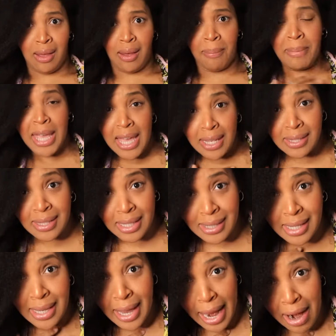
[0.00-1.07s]
Me,
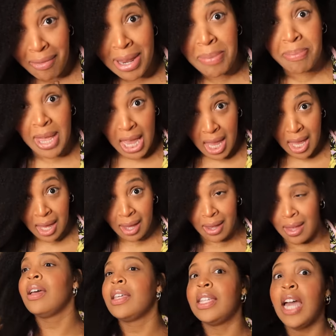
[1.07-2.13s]
Sissy Carrie, me?
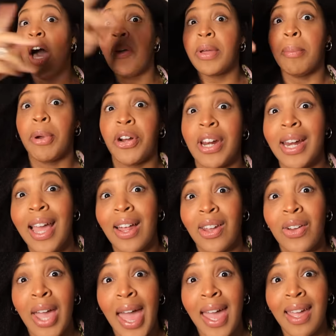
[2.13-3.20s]
Y'all can burn in hell,
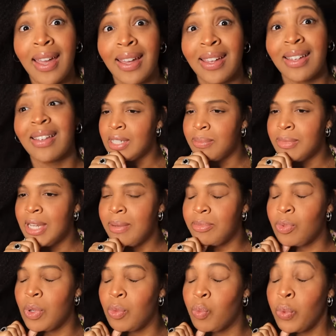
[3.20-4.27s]
okay? Sometimes
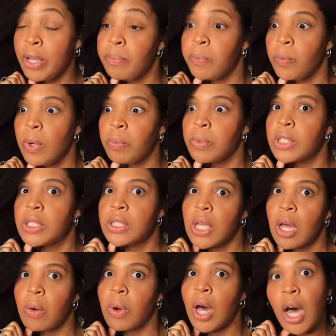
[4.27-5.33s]
we reap what we
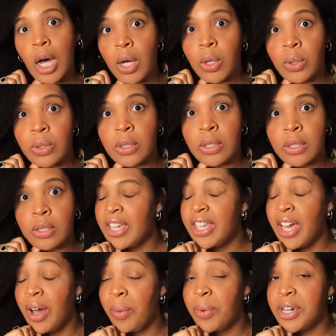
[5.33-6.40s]
sow, hoes.
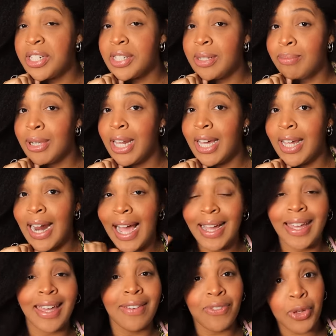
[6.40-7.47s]
Y'all wanna see blood, I
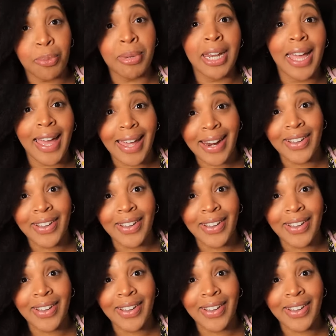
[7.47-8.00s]
give you blood,